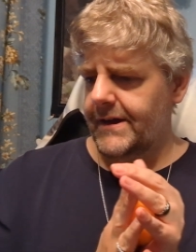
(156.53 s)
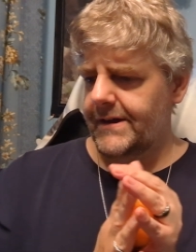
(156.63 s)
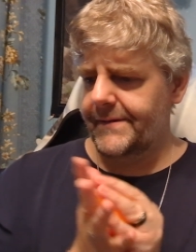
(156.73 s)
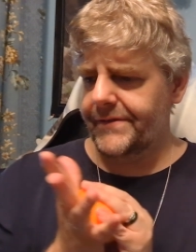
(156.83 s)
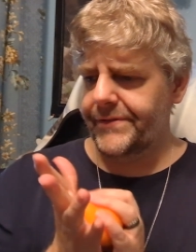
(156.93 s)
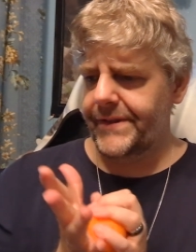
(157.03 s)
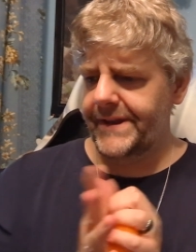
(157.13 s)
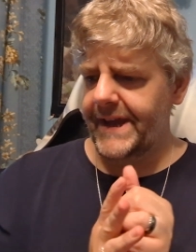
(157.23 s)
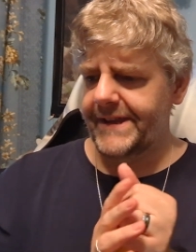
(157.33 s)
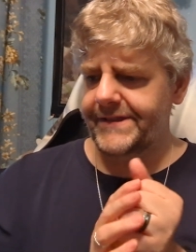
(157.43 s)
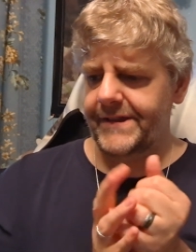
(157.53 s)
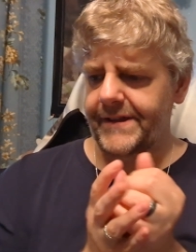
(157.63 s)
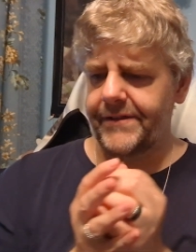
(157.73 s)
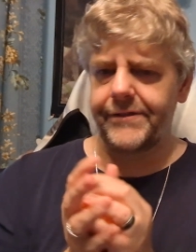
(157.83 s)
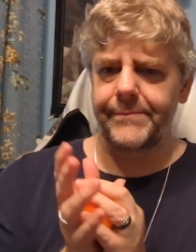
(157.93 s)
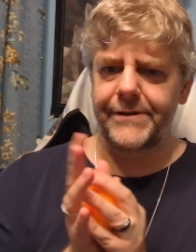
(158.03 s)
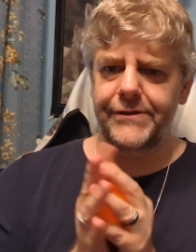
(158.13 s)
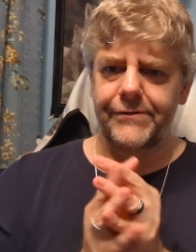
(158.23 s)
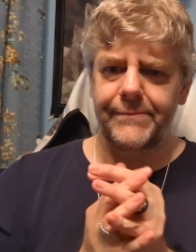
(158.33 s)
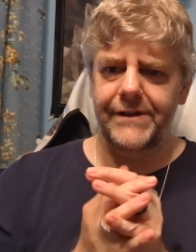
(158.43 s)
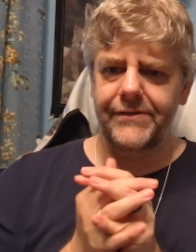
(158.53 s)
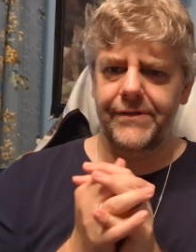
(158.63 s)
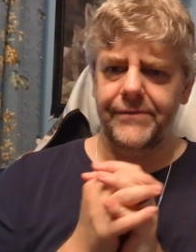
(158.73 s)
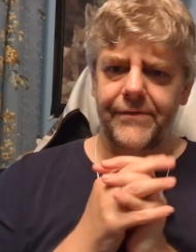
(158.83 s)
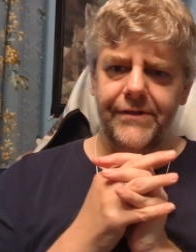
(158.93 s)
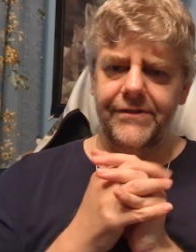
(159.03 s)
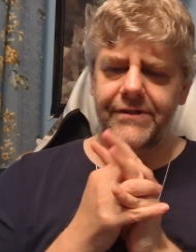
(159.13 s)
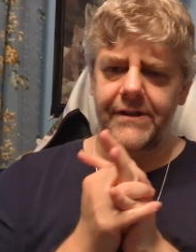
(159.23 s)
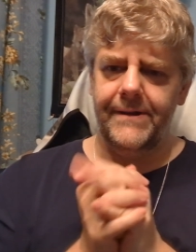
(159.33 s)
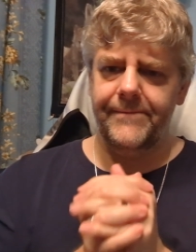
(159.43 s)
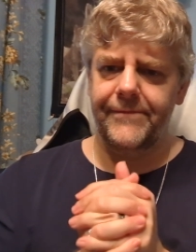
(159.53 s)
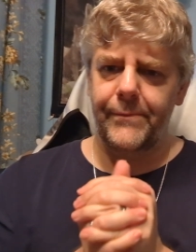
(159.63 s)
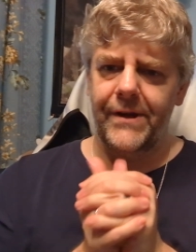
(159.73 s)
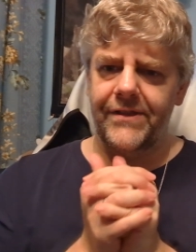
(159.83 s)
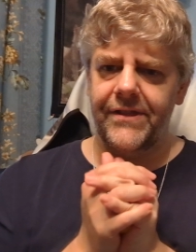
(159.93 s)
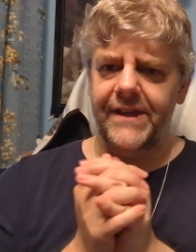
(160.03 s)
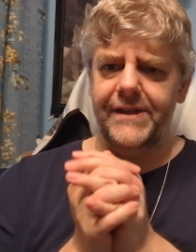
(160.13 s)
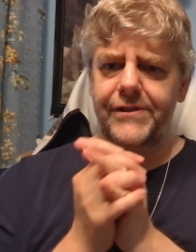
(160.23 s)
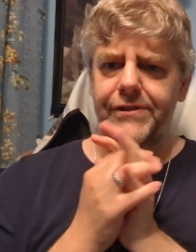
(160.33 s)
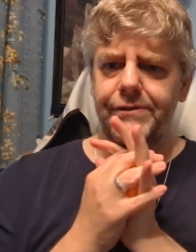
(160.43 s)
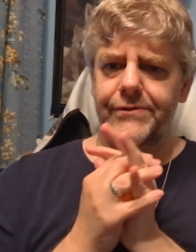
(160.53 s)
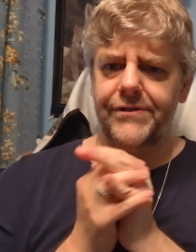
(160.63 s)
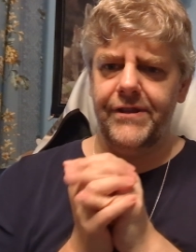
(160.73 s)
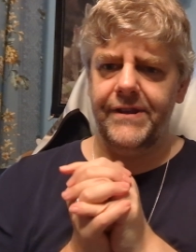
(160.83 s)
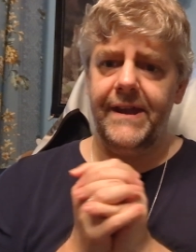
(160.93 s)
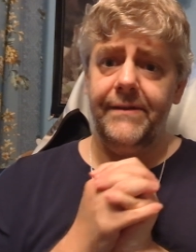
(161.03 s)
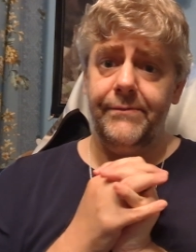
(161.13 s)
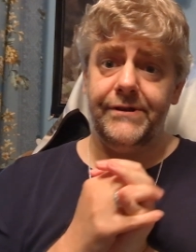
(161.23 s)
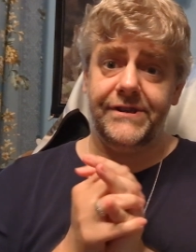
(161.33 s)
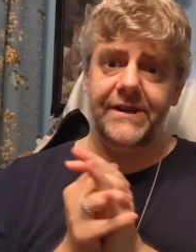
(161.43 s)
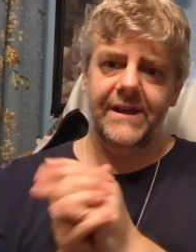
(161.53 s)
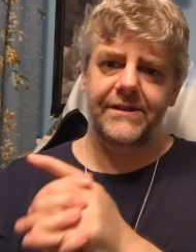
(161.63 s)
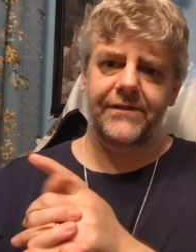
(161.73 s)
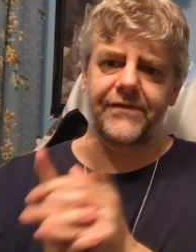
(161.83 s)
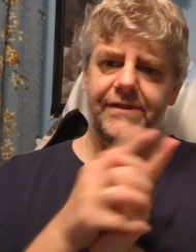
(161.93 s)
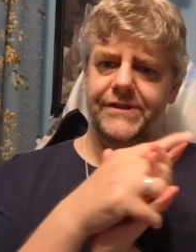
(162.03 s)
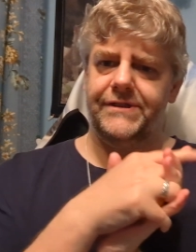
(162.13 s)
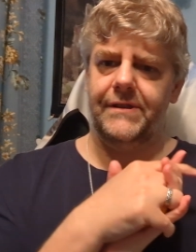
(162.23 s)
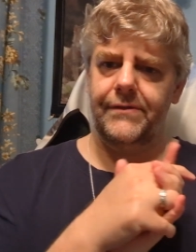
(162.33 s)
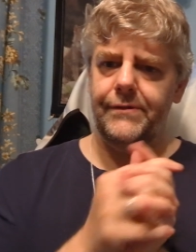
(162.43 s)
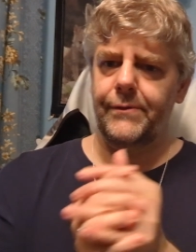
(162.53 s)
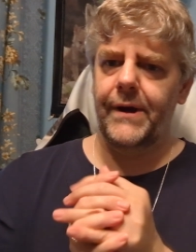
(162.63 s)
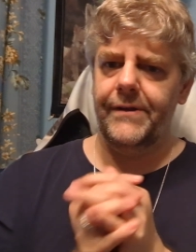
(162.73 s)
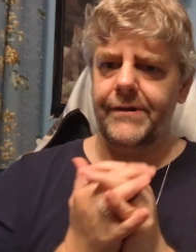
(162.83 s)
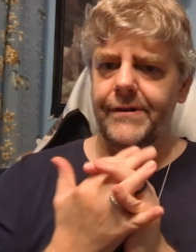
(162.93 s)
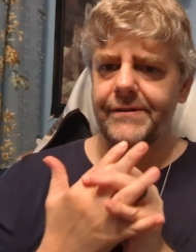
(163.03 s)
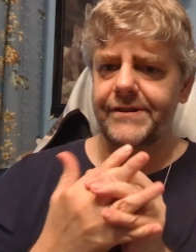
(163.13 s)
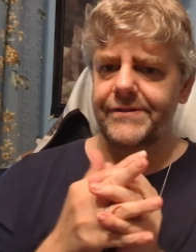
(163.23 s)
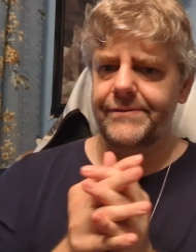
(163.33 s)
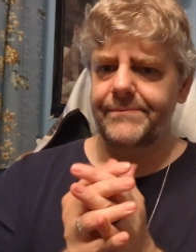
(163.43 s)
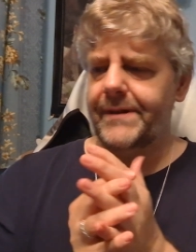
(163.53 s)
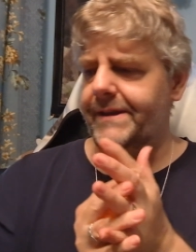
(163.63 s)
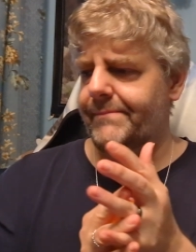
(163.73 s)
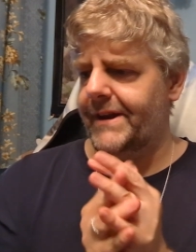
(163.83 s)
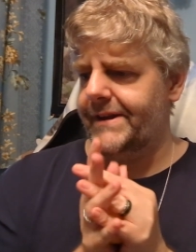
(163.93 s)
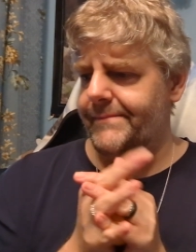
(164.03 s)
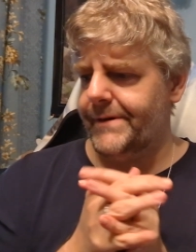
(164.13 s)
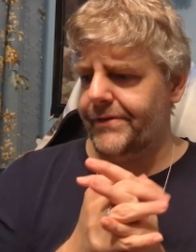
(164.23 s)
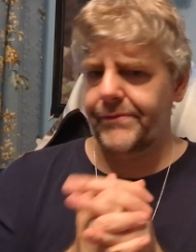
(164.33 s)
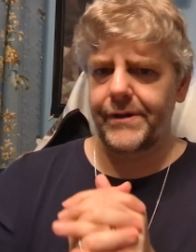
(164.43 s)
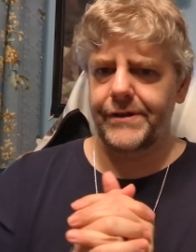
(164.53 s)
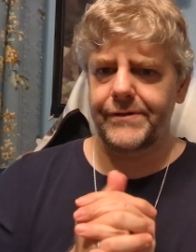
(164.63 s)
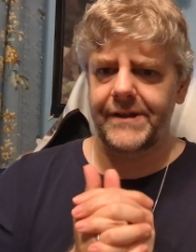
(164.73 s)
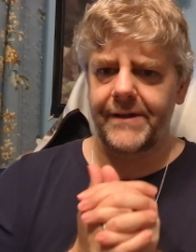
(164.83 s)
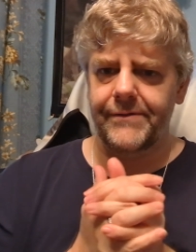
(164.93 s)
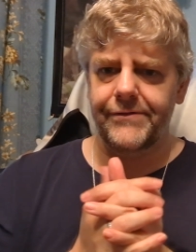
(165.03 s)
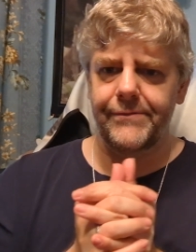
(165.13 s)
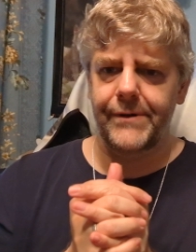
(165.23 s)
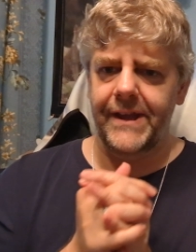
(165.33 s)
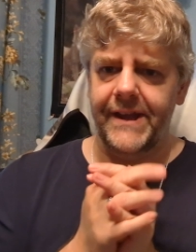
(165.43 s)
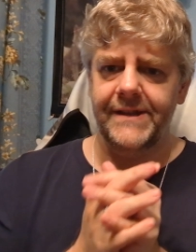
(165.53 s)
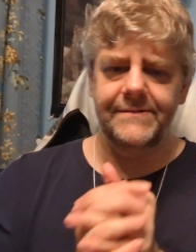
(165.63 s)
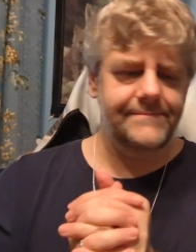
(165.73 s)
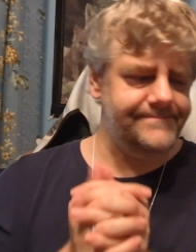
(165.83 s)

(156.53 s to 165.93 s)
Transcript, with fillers: Uh, other than that, uh, I've still been doing my deliveries um, from Wednesday to Sunday, which I just finished a little while ago to make my about 300 hours a week.